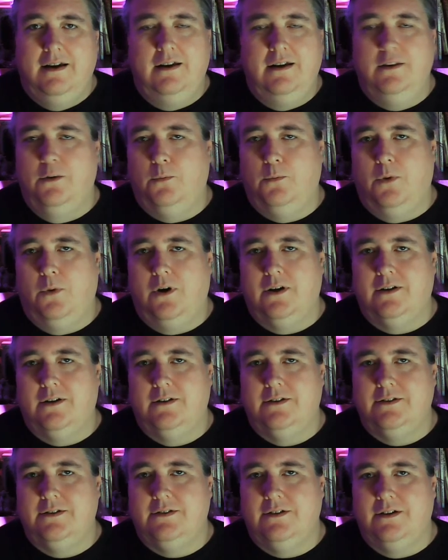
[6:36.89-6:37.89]
In the
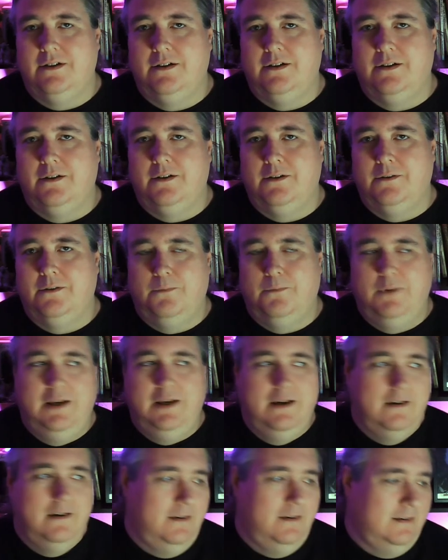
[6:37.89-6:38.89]
waters,
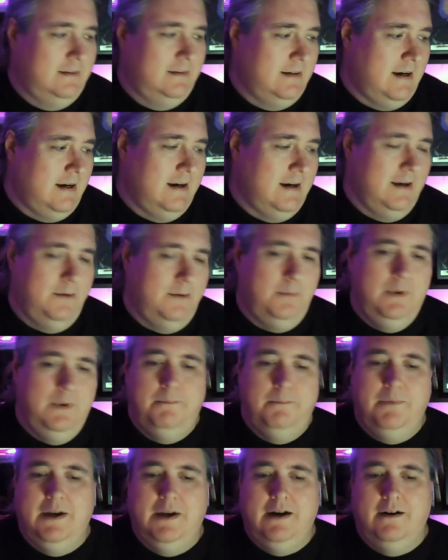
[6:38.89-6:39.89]
we die,
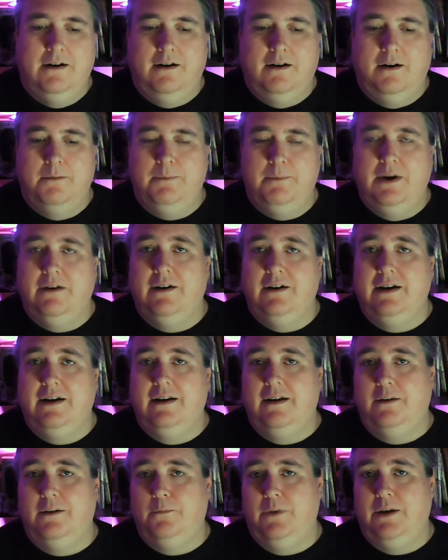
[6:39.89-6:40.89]
we are
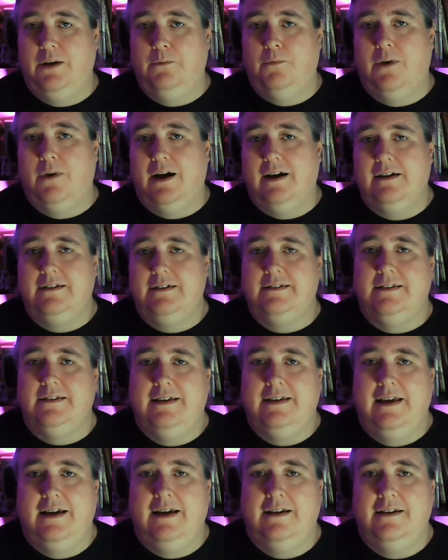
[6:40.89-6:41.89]
buried, and we rise
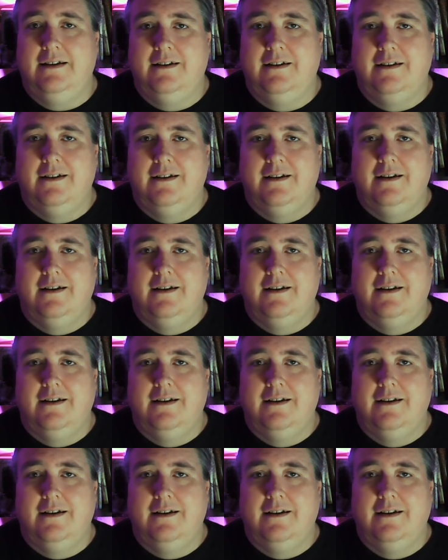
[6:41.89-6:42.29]
again,